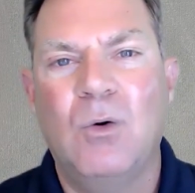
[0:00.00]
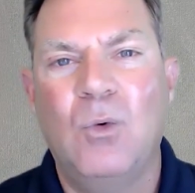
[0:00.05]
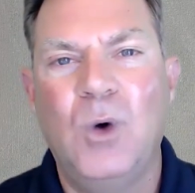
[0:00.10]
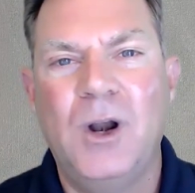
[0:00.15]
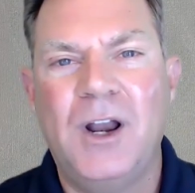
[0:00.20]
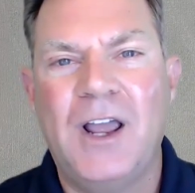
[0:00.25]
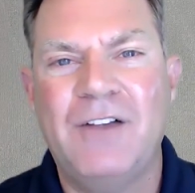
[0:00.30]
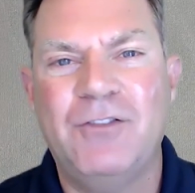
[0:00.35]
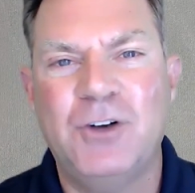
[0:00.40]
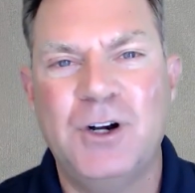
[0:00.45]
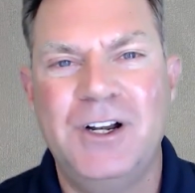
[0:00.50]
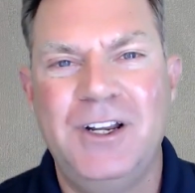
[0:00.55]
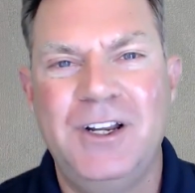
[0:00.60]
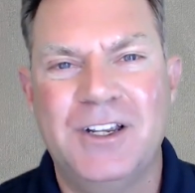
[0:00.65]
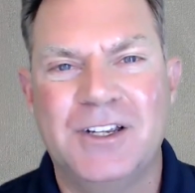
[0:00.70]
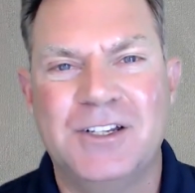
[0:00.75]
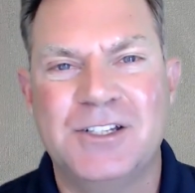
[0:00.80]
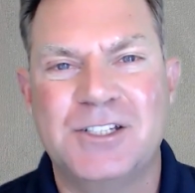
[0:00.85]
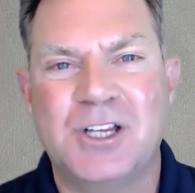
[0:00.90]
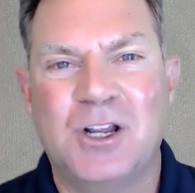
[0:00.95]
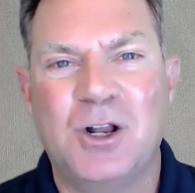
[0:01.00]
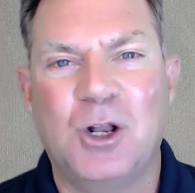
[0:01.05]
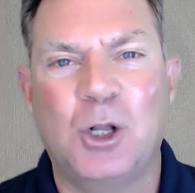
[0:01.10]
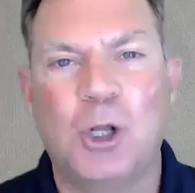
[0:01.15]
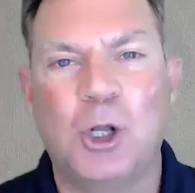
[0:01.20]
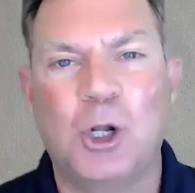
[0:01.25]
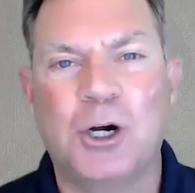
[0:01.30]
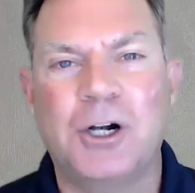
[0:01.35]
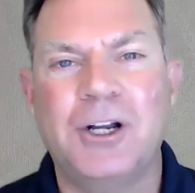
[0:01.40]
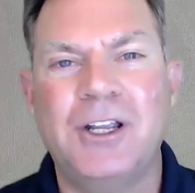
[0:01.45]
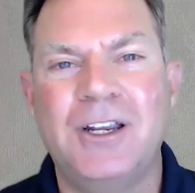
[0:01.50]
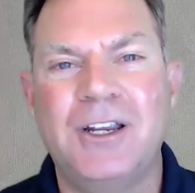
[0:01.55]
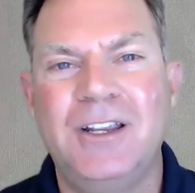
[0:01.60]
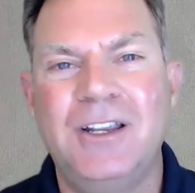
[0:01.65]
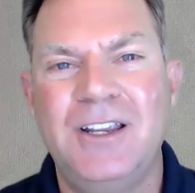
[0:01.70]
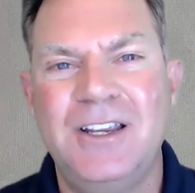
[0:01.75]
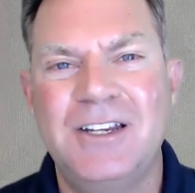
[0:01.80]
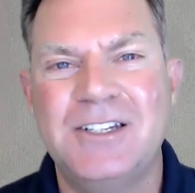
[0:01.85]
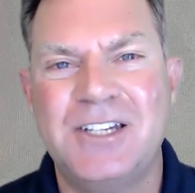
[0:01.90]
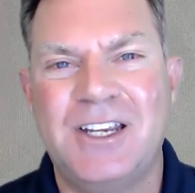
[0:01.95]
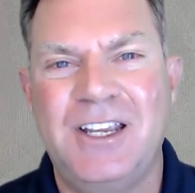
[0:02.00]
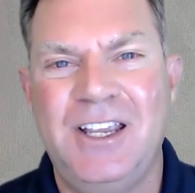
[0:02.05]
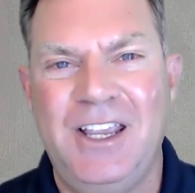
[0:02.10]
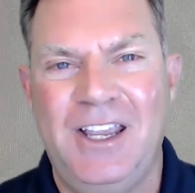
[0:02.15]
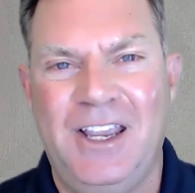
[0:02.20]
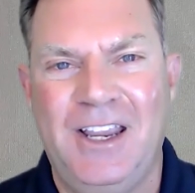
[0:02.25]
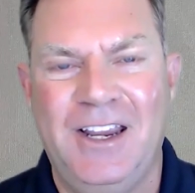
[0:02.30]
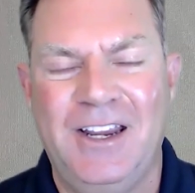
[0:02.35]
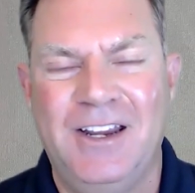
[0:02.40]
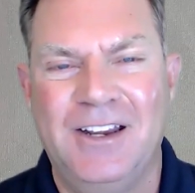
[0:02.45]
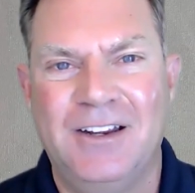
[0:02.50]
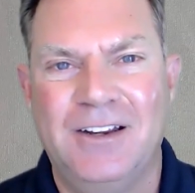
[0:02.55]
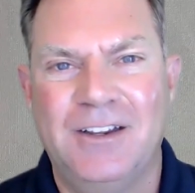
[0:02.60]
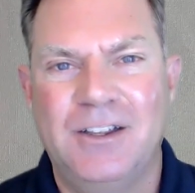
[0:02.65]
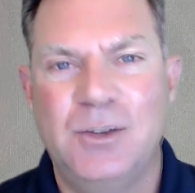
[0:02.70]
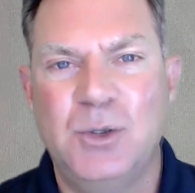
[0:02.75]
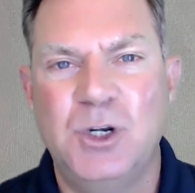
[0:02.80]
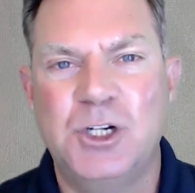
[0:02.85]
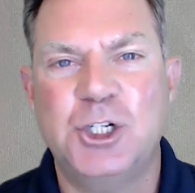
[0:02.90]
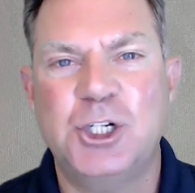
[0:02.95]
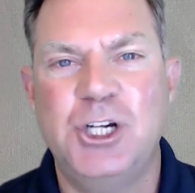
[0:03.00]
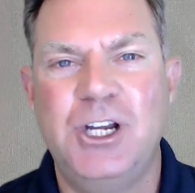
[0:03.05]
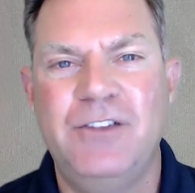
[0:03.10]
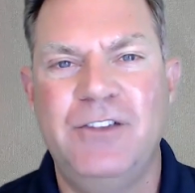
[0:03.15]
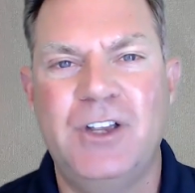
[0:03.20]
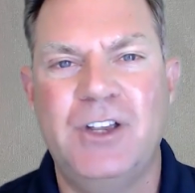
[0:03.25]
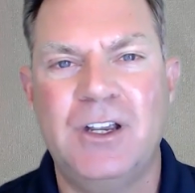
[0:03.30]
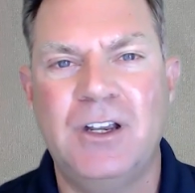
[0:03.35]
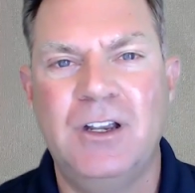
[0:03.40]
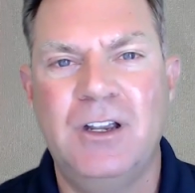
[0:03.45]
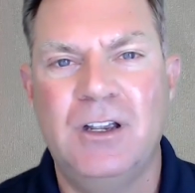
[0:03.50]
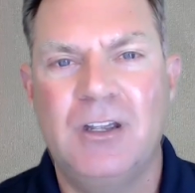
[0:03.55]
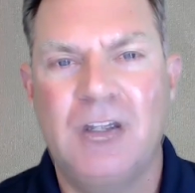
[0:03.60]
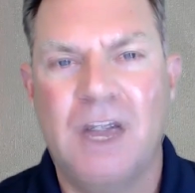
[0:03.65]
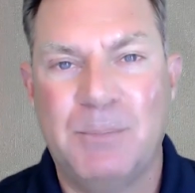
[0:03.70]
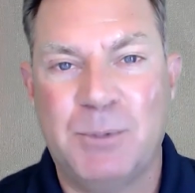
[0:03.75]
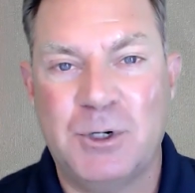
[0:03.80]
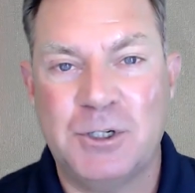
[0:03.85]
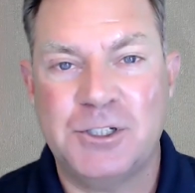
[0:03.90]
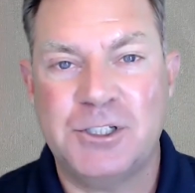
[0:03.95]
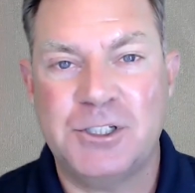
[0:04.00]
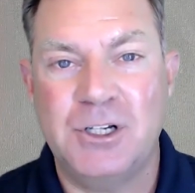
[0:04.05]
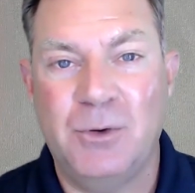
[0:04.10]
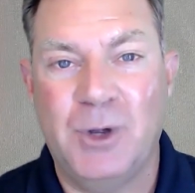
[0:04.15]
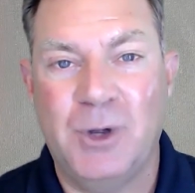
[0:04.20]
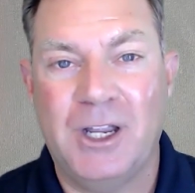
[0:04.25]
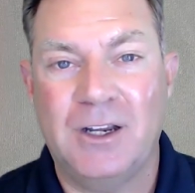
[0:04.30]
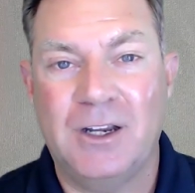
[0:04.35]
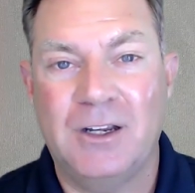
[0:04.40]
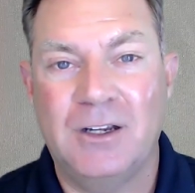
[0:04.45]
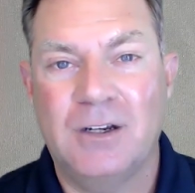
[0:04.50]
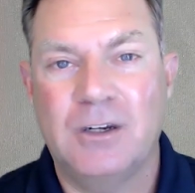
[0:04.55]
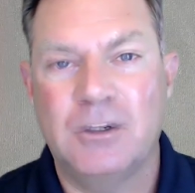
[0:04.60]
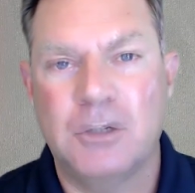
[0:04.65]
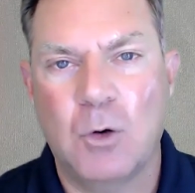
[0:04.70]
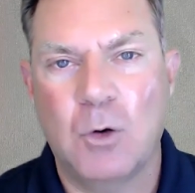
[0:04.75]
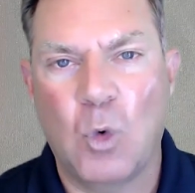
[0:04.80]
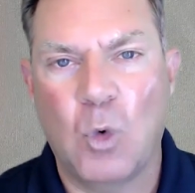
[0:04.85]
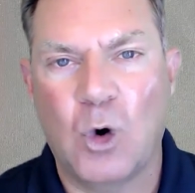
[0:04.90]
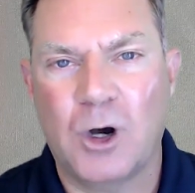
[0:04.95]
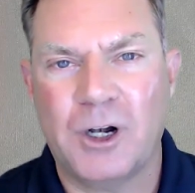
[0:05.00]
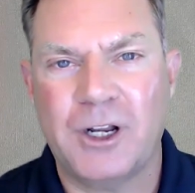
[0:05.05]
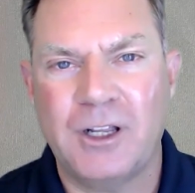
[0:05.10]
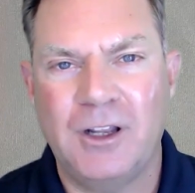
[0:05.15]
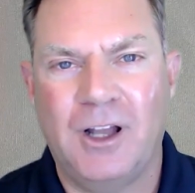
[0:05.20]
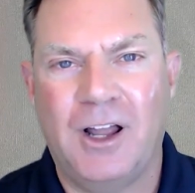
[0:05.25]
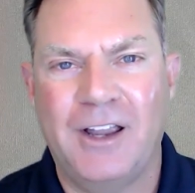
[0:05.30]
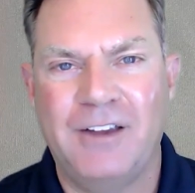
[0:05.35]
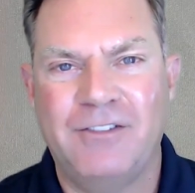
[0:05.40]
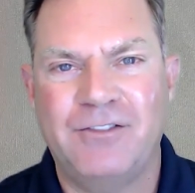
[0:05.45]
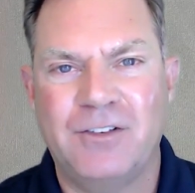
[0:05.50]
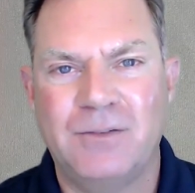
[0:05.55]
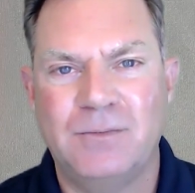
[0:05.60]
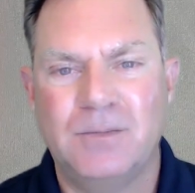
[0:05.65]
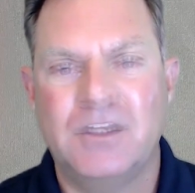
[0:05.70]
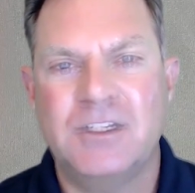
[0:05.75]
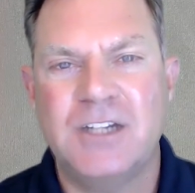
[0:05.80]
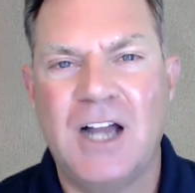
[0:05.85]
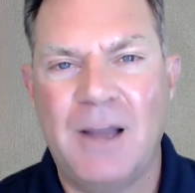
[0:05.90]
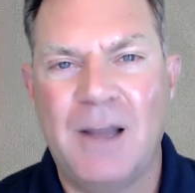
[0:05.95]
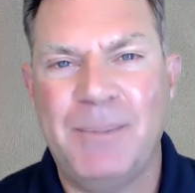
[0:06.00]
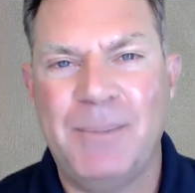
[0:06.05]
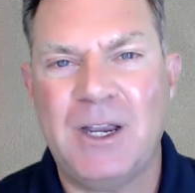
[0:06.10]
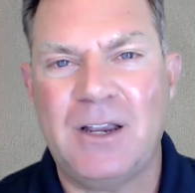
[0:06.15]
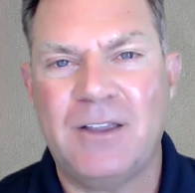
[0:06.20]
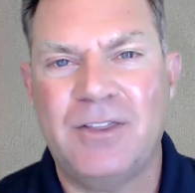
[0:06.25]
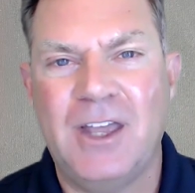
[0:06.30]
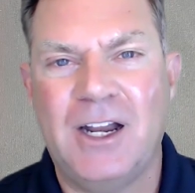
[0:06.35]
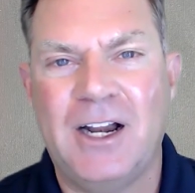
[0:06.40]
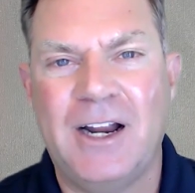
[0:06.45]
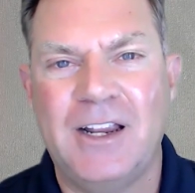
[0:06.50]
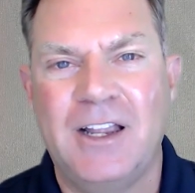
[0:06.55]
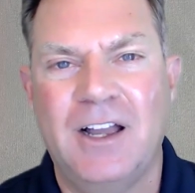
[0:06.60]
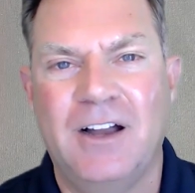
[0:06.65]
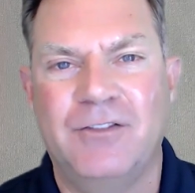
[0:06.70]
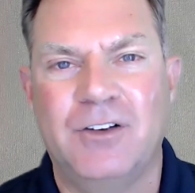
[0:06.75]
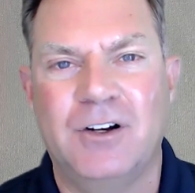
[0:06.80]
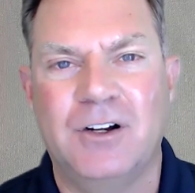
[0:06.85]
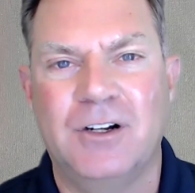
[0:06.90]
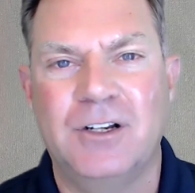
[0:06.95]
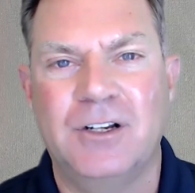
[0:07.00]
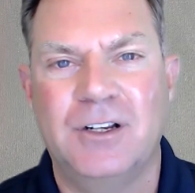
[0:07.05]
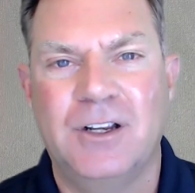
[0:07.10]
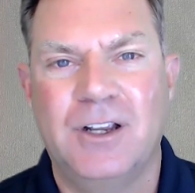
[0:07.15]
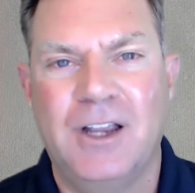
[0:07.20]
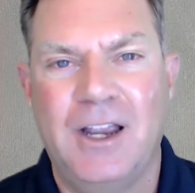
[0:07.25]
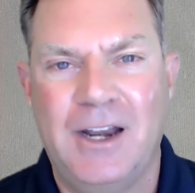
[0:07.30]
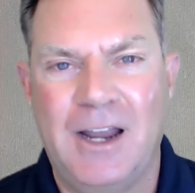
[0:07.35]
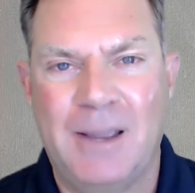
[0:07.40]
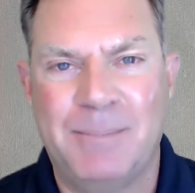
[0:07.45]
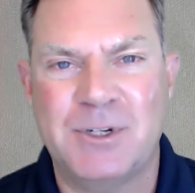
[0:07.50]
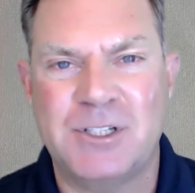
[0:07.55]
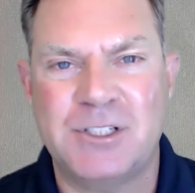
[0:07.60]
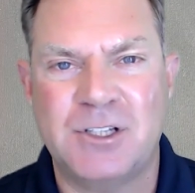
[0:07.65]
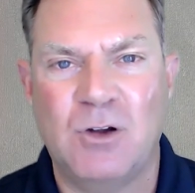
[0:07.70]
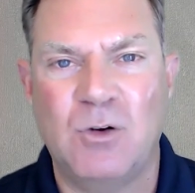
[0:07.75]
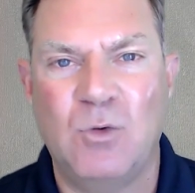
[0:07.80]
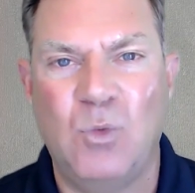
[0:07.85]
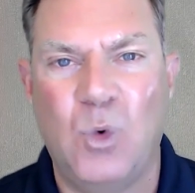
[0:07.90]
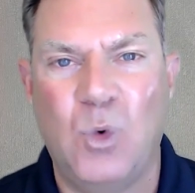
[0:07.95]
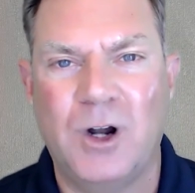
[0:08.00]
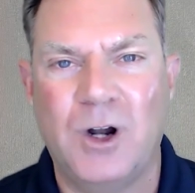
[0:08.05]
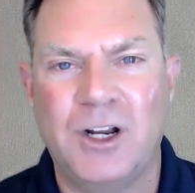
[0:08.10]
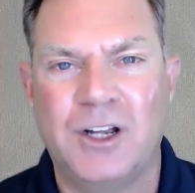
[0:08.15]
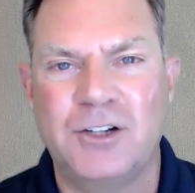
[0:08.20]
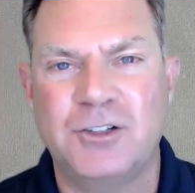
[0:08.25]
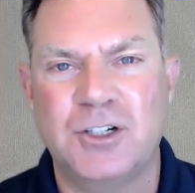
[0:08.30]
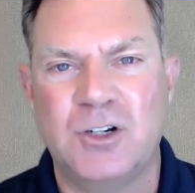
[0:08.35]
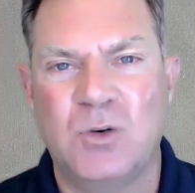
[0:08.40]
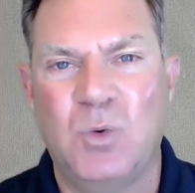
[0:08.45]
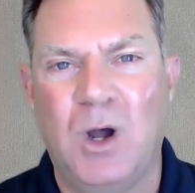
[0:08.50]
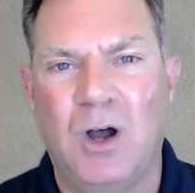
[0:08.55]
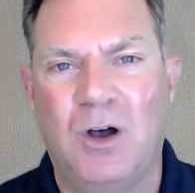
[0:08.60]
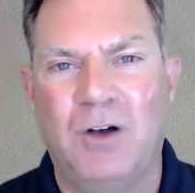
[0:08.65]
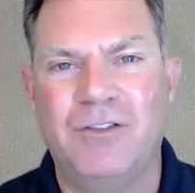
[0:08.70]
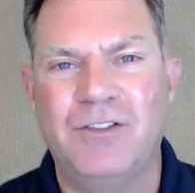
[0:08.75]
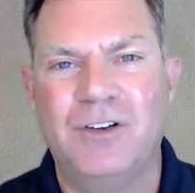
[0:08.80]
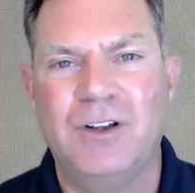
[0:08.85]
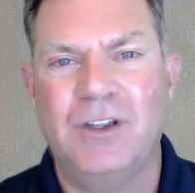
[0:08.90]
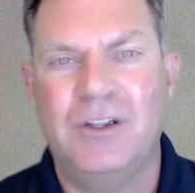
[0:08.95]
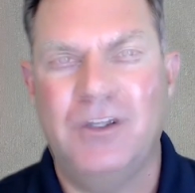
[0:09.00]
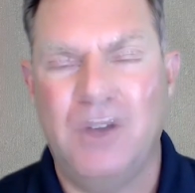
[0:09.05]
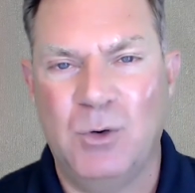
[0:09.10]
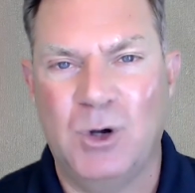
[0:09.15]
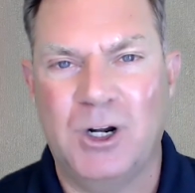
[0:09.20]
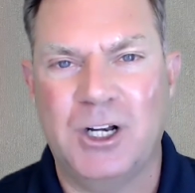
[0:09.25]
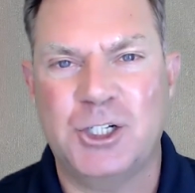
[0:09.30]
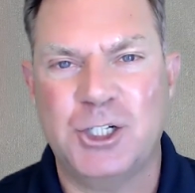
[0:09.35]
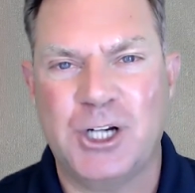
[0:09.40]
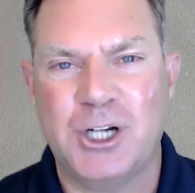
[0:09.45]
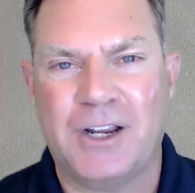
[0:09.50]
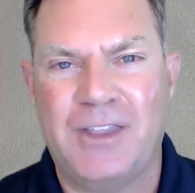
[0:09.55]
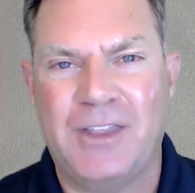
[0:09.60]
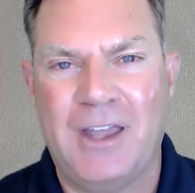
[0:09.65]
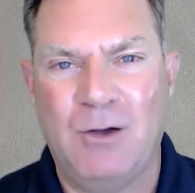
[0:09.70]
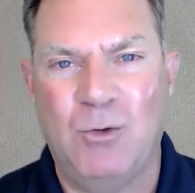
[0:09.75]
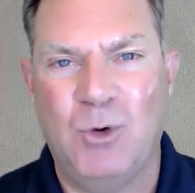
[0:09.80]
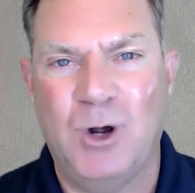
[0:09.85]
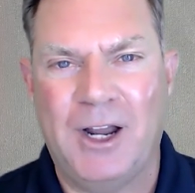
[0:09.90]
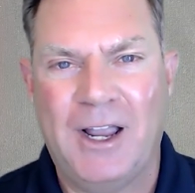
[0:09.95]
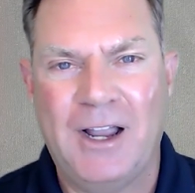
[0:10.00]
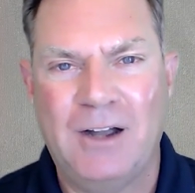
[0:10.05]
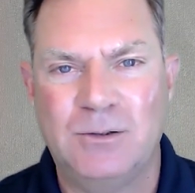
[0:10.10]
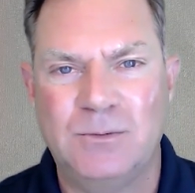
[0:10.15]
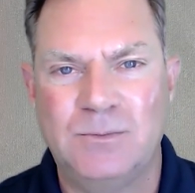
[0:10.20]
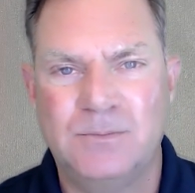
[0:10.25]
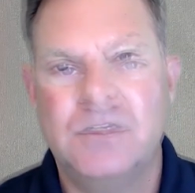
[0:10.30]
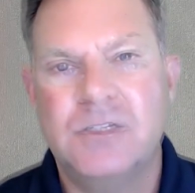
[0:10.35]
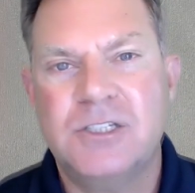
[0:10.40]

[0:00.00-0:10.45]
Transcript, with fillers: Whatever it is, learning is key to achieving and pursuing a rewarding life, a topic that I covered in episode 112, if you want to check that one out.